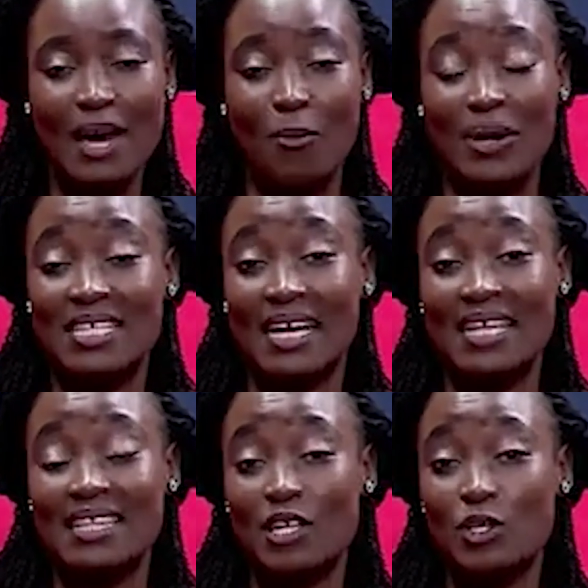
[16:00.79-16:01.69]
Once
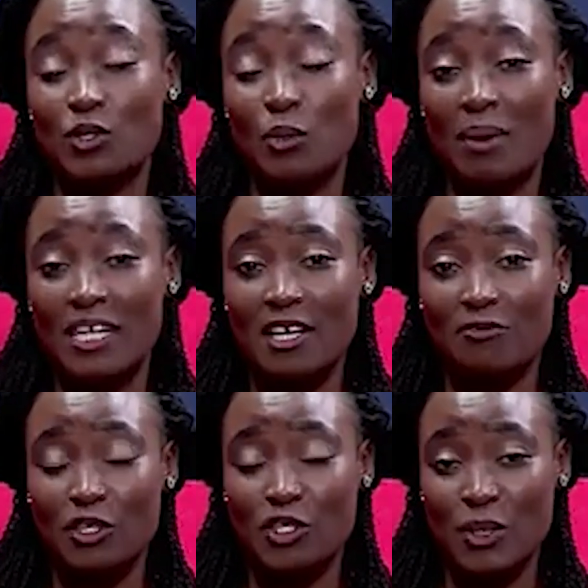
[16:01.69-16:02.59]
again, thank you so much
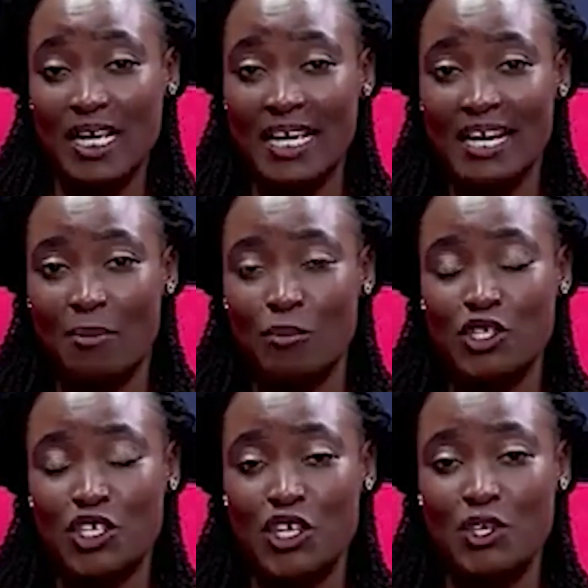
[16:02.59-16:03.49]
for tuning in. I'm
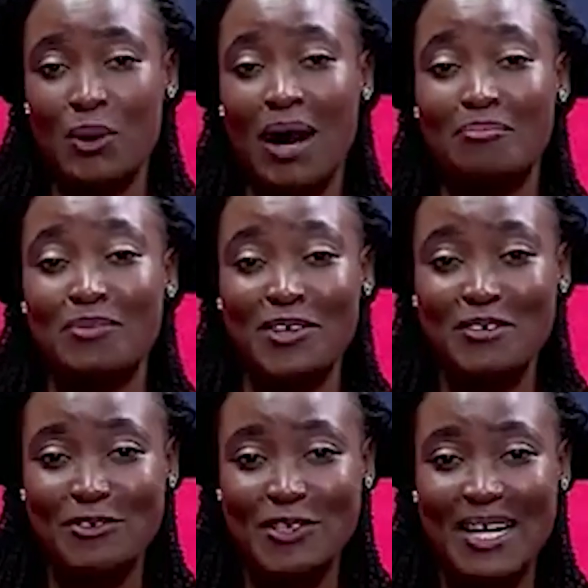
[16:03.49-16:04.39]
wishing you a
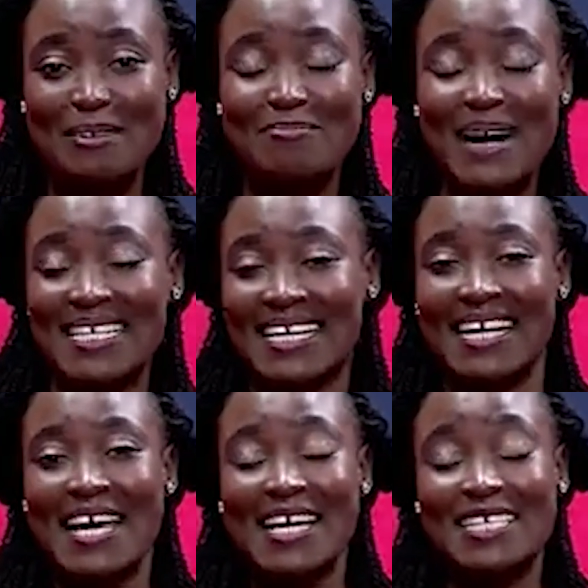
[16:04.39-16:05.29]
beautiful
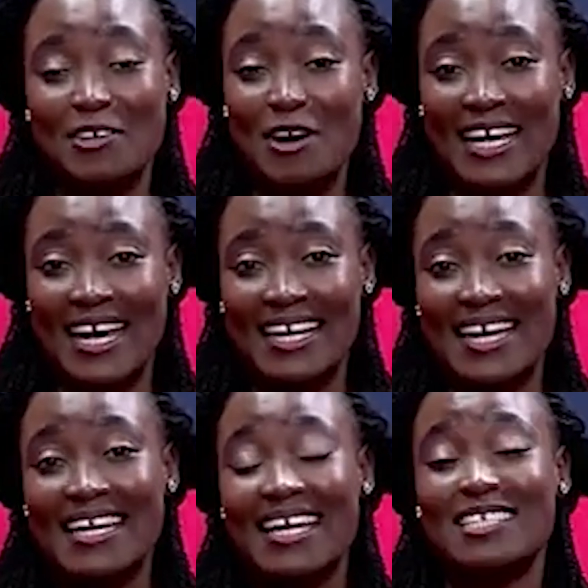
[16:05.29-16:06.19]
Monday. See you
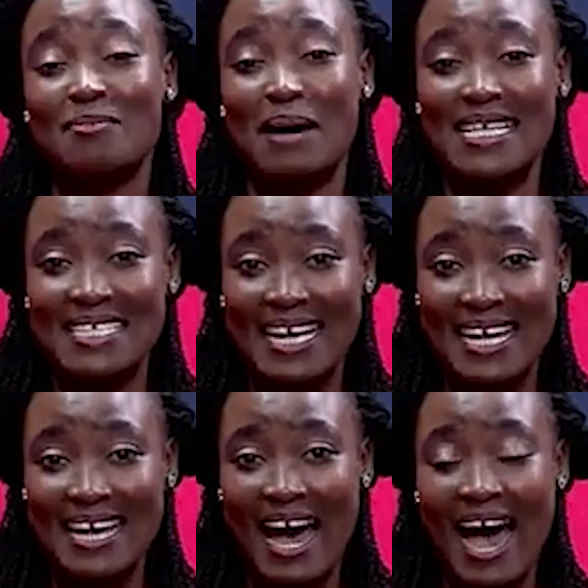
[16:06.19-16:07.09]
again next
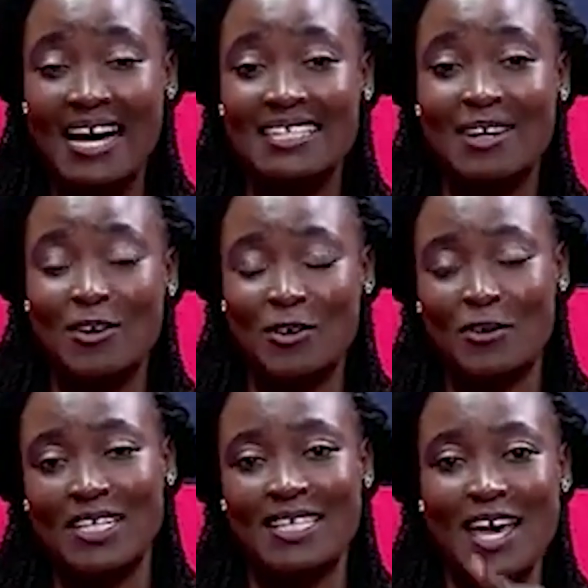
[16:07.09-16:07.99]
Monday. As
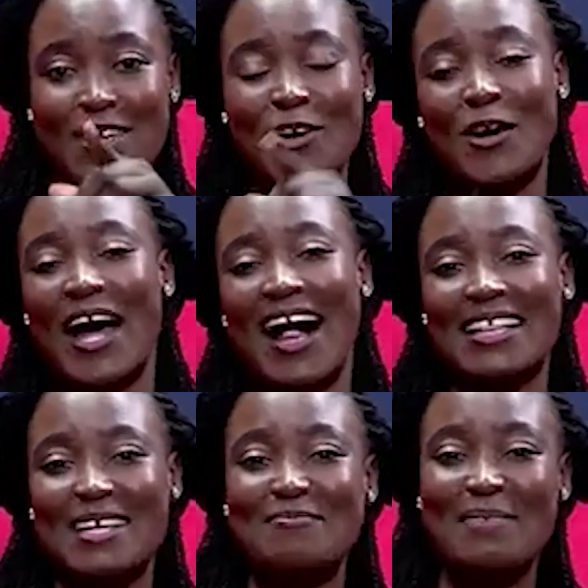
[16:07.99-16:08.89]
always, your
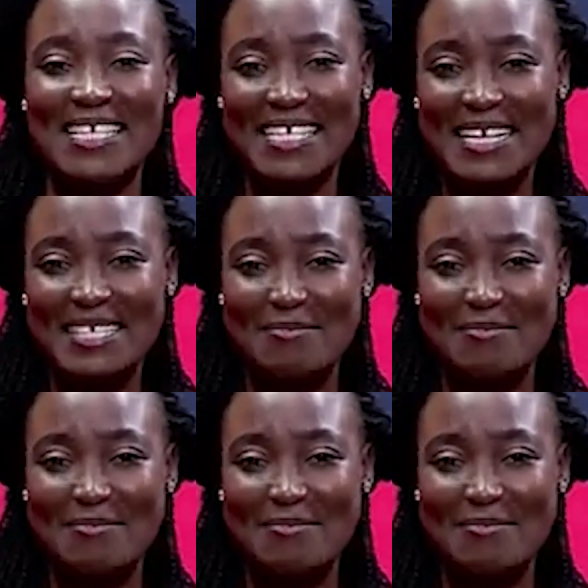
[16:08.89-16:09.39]
health matters.